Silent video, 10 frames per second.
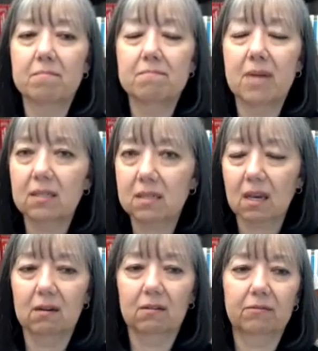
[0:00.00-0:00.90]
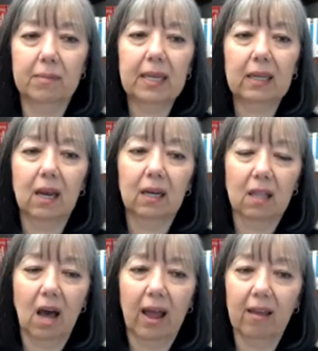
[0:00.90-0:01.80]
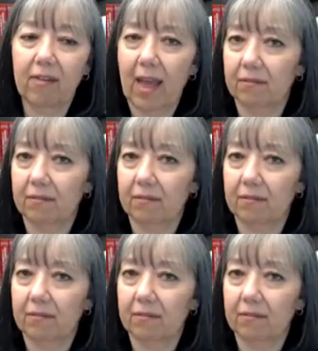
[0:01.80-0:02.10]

months of being alive,